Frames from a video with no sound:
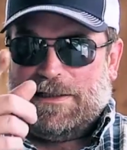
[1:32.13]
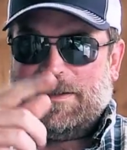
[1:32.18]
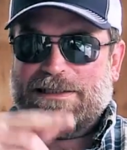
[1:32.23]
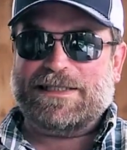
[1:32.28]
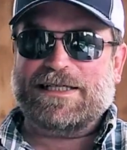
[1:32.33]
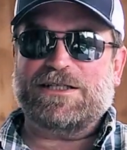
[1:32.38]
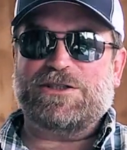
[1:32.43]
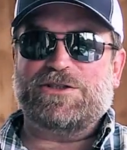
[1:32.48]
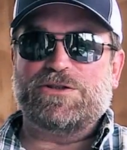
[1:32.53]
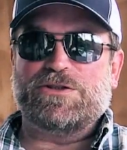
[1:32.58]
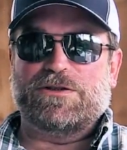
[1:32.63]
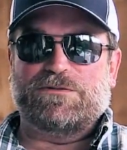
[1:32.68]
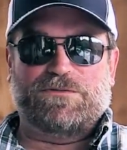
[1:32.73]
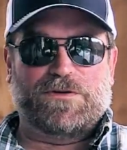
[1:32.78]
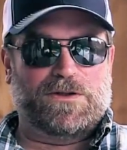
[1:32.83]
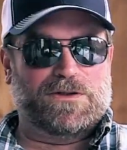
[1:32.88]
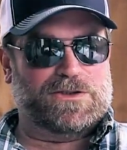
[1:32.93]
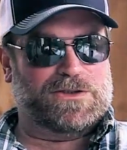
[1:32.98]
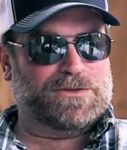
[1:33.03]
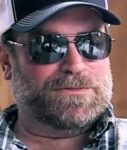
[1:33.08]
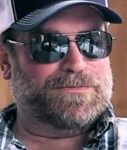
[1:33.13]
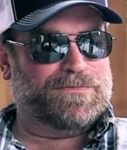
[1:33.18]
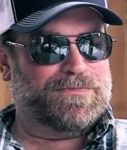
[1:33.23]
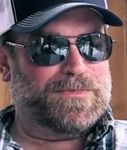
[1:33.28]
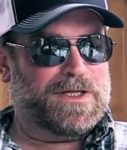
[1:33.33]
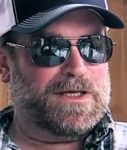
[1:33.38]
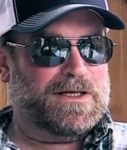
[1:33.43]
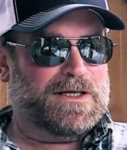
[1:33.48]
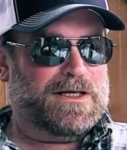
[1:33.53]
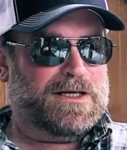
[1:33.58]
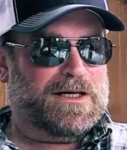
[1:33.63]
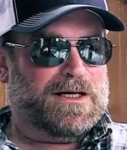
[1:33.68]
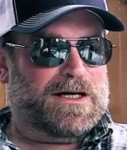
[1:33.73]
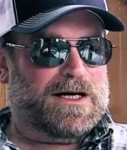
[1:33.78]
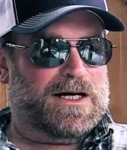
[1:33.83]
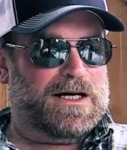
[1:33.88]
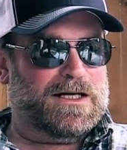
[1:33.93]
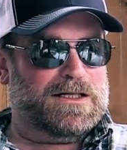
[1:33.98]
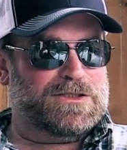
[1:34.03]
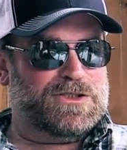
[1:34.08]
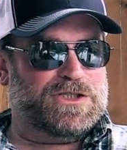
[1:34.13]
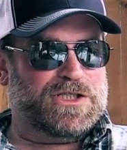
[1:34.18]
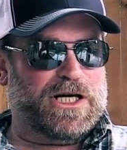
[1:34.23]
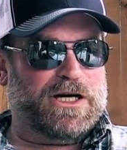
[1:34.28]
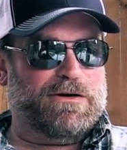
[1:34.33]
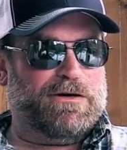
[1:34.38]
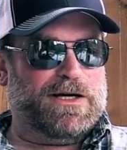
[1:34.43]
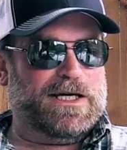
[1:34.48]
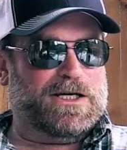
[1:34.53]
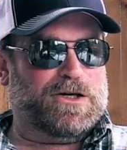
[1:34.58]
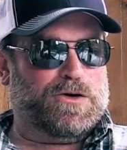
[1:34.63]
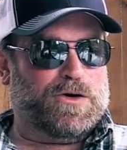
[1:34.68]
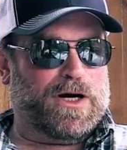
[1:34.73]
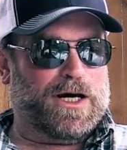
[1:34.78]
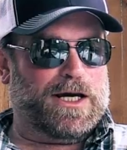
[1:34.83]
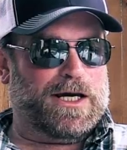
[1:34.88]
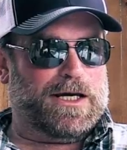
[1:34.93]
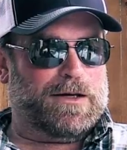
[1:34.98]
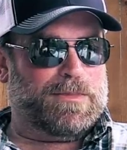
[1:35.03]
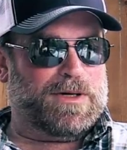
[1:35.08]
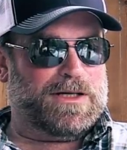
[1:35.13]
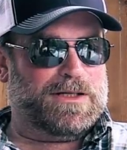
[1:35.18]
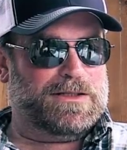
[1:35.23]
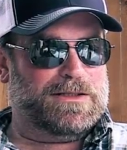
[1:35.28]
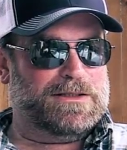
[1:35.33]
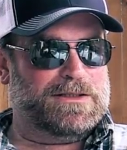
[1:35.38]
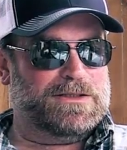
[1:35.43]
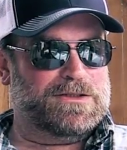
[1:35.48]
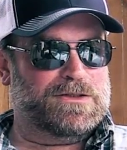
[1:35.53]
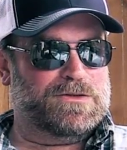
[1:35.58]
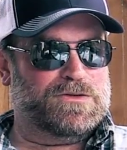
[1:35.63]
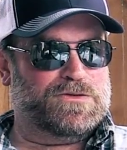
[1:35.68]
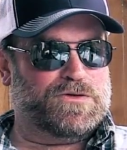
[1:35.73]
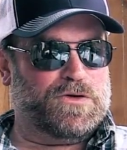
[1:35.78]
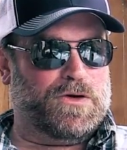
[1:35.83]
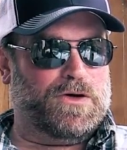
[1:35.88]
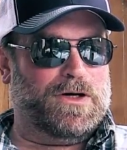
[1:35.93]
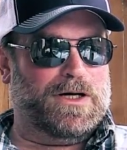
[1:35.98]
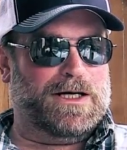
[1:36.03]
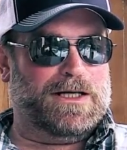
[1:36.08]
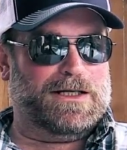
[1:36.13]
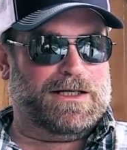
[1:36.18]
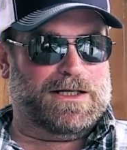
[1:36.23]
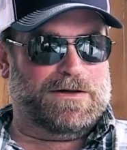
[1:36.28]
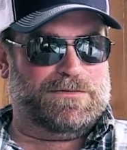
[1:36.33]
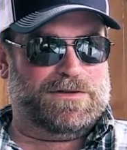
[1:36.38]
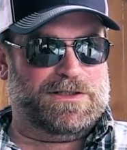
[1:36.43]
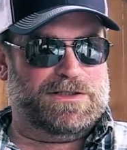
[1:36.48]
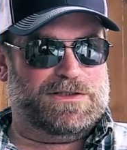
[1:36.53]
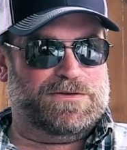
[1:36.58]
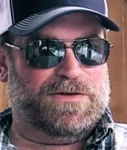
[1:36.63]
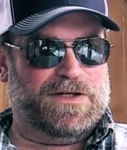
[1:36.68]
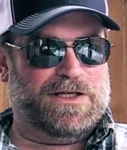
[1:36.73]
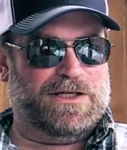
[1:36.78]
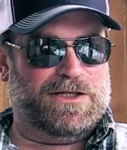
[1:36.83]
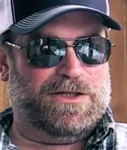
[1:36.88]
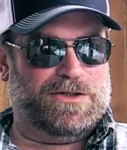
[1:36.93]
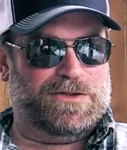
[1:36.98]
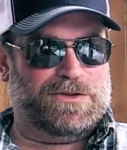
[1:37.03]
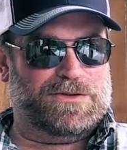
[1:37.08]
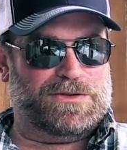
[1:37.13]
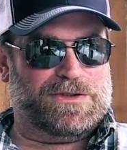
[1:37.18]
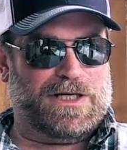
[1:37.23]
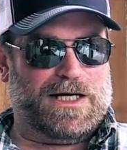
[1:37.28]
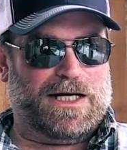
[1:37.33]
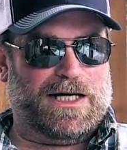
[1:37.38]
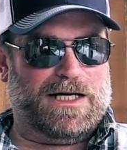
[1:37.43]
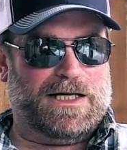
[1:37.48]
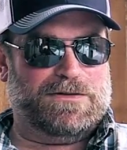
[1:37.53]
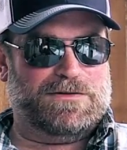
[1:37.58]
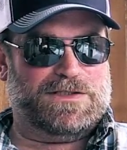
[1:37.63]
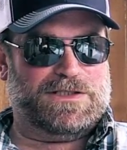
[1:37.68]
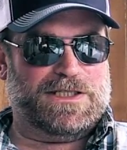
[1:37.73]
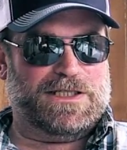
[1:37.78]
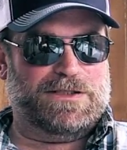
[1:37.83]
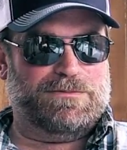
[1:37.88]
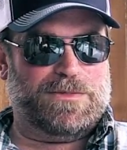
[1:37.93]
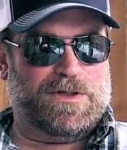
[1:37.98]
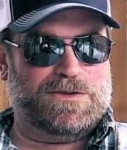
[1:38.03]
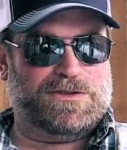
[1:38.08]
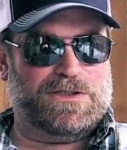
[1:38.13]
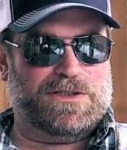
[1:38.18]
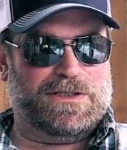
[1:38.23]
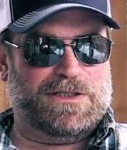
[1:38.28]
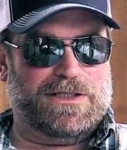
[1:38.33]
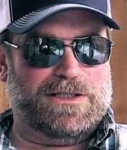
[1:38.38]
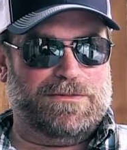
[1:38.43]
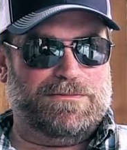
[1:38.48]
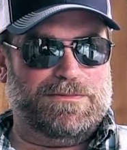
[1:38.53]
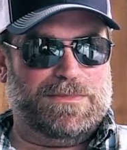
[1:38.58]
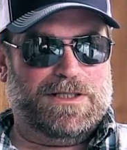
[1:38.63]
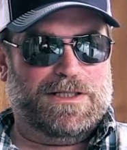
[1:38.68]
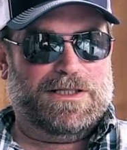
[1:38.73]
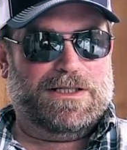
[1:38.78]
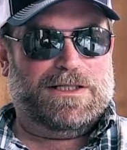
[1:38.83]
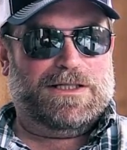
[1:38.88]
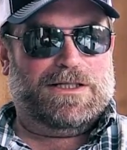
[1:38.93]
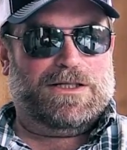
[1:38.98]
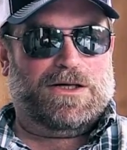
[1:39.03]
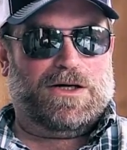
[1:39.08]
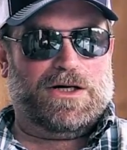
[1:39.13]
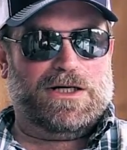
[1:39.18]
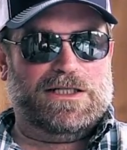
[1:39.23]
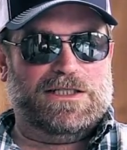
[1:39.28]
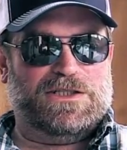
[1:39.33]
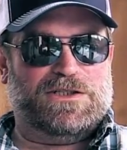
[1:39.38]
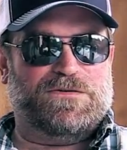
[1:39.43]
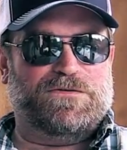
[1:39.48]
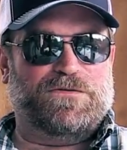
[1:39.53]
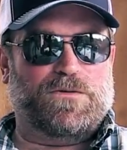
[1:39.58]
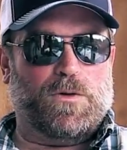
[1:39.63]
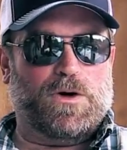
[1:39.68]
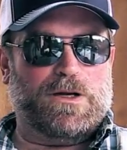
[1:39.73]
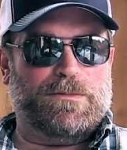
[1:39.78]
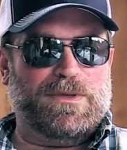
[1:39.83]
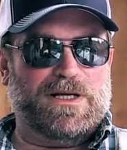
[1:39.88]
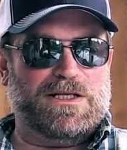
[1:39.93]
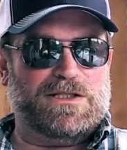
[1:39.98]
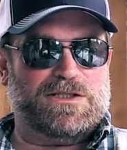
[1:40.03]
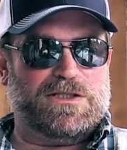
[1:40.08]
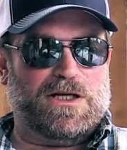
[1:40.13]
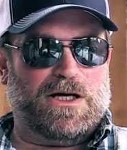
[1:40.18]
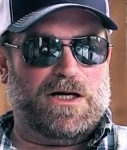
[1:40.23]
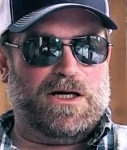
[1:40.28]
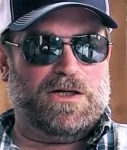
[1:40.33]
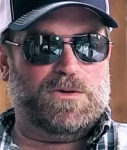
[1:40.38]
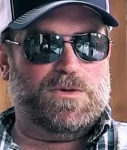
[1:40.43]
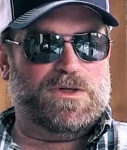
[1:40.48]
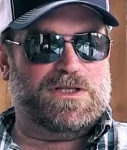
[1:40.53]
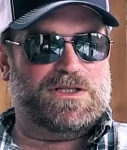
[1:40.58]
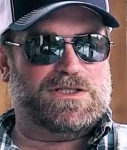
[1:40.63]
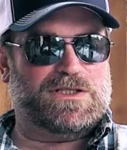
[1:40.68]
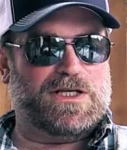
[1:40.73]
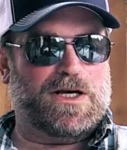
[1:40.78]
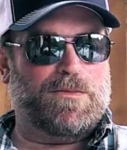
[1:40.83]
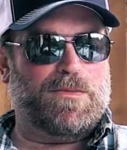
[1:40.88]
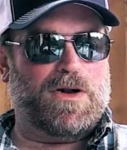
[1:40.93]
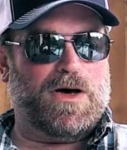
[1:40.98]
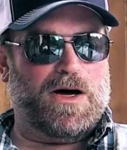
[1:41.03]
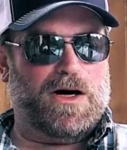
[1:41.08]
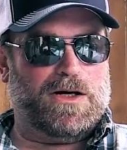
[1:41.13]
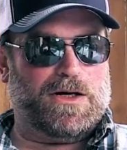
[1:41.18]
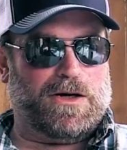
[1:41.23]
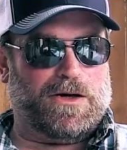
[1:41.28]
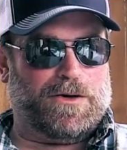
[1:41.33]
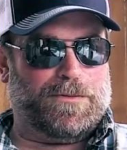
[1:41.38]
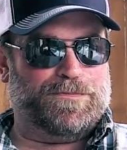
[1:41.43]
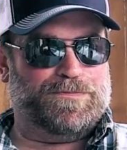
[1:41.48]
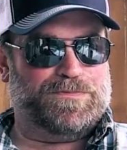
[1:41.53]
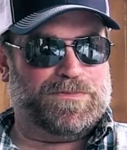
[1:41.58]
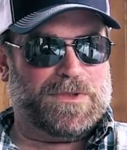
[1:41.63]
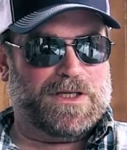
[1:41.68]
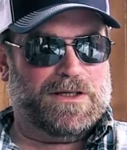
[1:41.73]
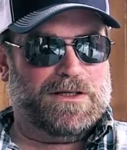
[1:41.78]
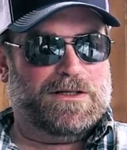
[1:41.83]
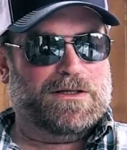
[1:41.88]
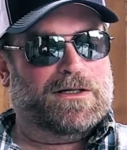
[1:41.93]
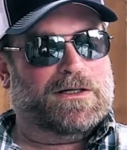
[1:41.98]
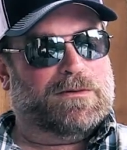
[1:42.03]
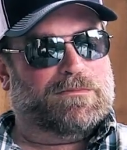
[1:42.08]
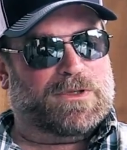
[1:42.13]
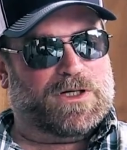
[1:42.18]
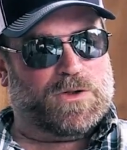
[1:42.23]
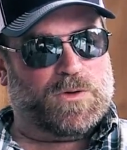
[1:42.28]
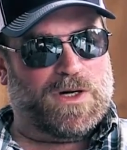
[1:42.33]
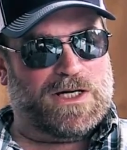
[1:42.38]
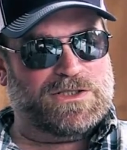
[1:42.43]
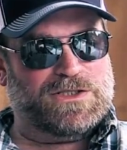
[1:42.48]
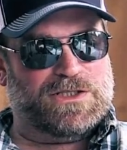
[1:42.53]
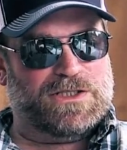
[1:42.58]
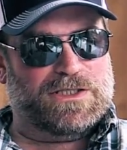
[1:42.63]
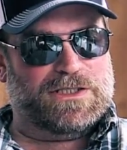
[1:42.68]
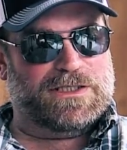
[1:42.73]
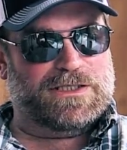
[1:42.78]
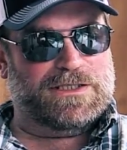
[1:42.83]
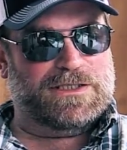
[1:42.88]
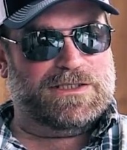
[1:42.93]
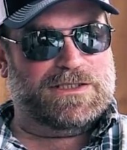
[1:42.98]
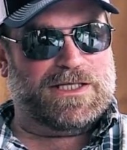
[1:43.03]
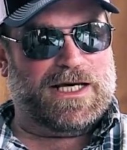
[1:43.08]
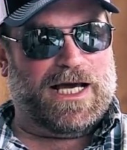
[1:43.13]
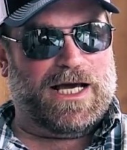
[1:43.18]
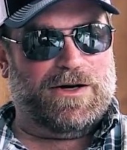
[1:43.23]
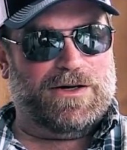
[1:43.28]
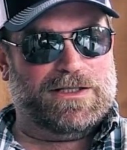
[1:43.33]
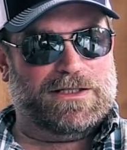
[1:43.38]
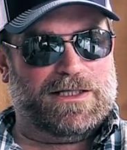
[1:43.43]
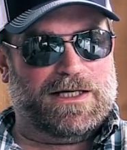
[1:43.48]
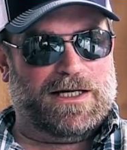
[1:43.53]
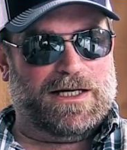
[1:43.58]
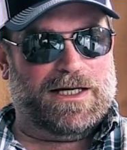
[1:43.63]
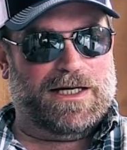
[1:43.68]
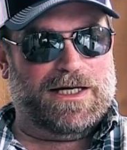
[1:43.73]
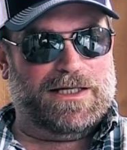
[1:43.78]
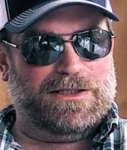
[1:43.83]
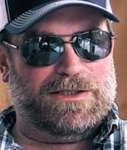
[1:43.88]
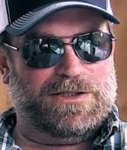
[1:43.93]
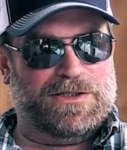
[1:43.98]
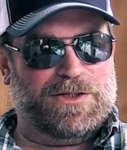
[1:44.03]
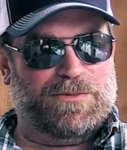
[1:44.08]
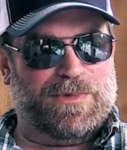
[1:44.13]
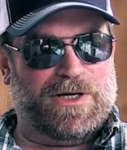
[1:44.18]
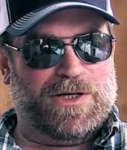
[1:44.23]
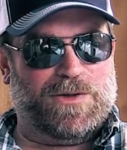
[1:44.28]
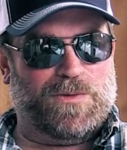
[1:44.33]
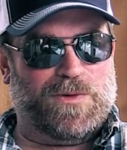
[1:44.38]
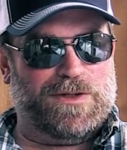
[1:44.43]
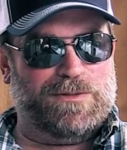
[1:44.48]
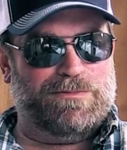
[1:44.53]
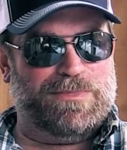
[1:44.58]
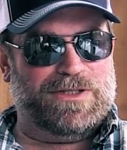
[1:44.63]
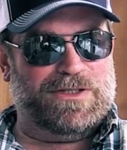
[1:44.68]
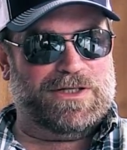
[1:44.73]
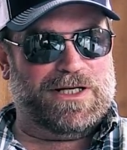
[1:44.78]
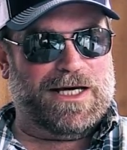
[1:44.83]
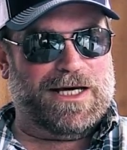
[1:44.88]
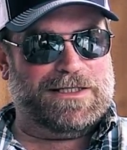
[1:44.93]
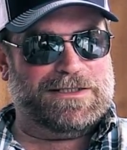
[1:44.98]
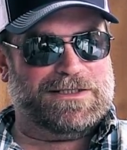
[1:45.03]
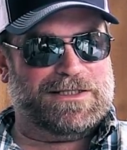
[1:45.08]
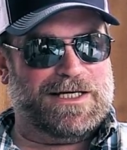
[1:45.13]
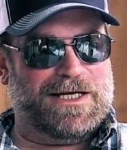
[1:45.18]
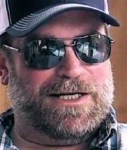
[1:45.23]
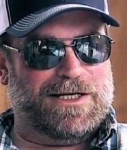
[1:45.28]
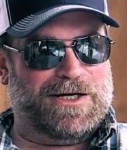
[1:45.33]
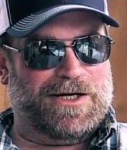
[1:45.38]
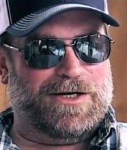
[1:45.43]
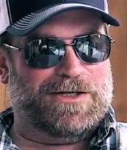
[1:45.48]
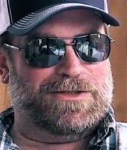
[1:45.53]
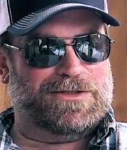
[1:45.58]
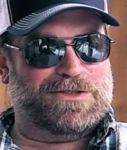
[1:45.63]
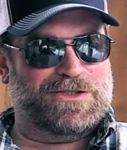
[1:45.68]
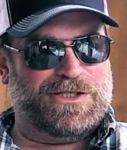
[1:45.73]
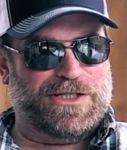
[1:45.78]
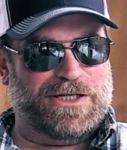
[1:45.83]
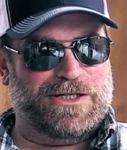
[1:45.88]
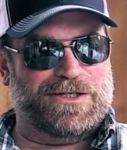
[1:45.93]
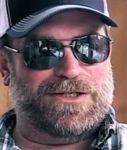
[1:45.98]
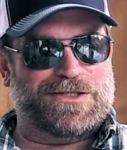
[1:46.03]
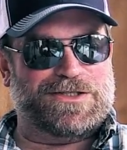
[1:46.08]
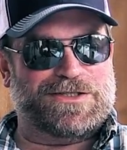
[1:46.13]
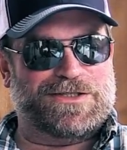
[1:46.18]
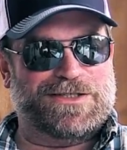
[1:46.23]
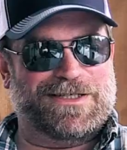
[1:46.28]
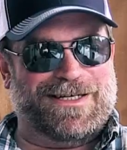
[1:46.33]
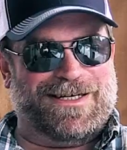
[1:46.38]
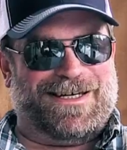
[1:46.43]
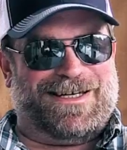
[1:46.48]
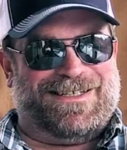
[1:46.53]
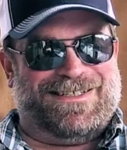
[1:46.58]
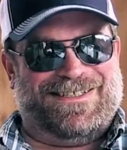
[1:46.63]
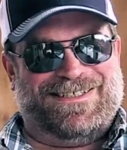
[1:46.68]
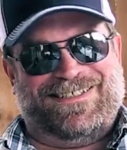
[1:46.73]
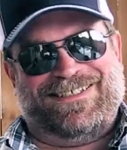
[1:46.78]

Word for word: Let's get to it, folks. Jerry Crabe. Troy, love these videos. I've seen most of them are at least 40 minutes long, with some longer. My question is, how in the heck do you make one beer last that long? Cheers. All